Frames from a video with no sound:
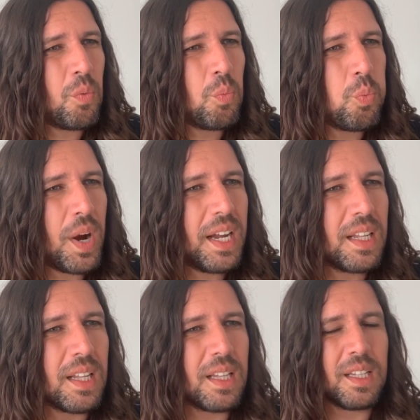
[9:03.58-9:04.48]

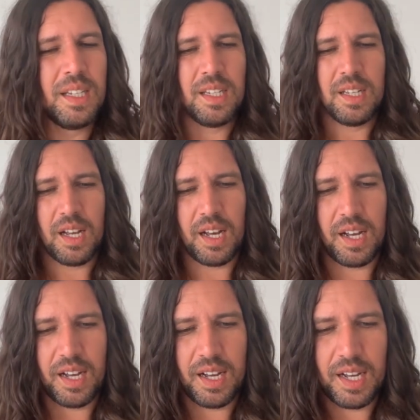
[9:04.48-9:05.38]
well.
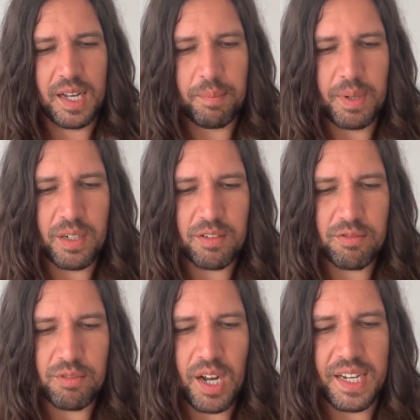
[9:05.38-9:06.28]

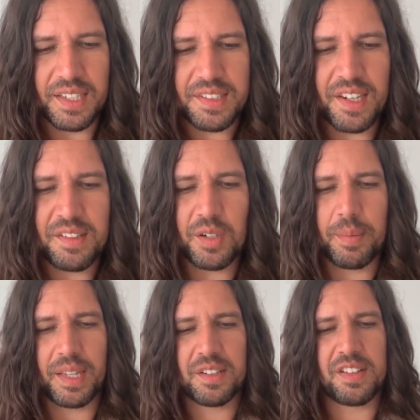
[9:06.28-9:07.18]
Right, let's talk
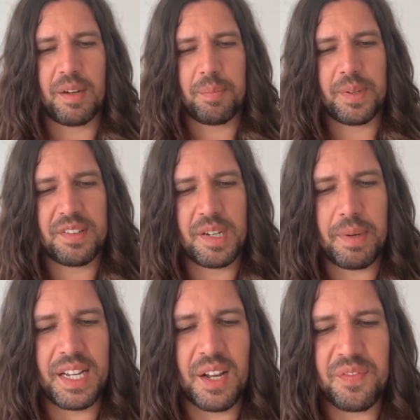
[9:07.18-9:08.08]
about the Championship.
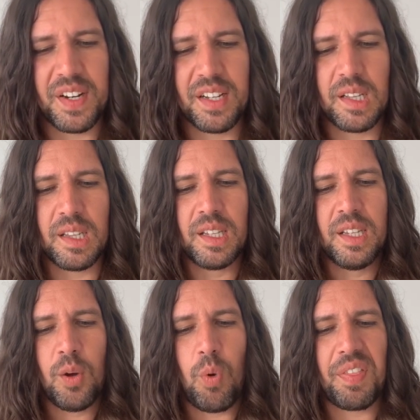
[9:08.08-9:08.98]
EFL,
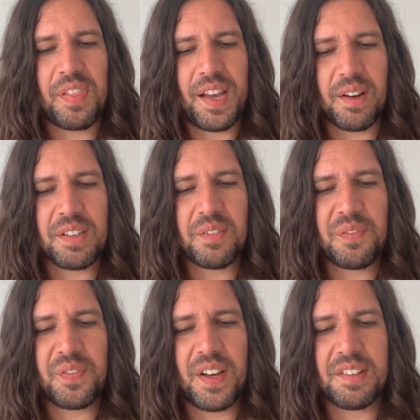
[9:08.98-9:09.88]

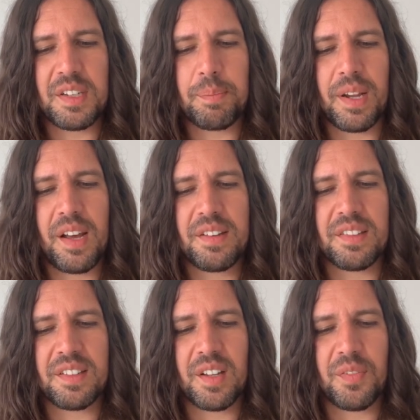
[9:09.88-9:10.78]
1,030 players and
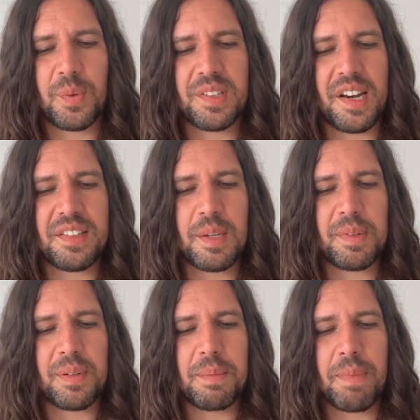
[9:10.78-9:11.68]
staff were tested
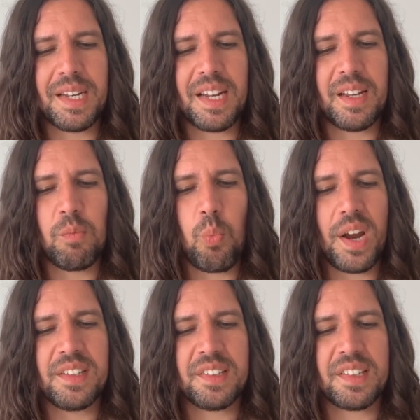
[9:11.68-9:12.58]
between Monday and
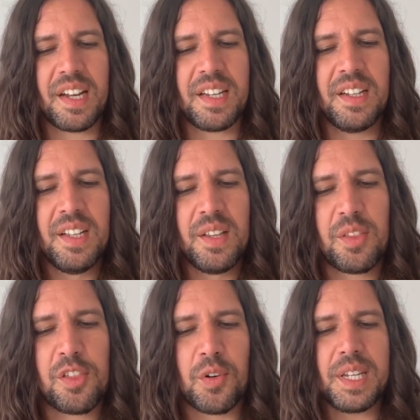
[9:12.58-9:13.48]
Wednesday.
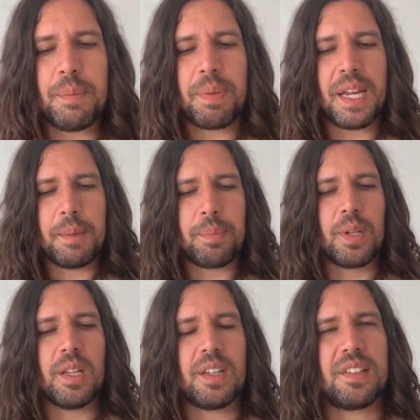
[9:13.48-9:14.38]
3
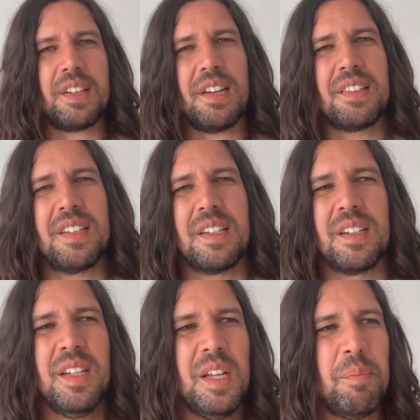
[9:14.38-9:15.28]
people
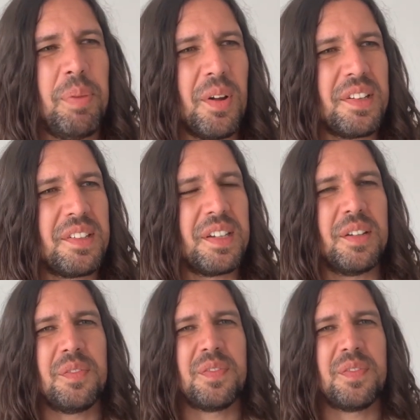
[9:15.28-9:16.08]
testing positive.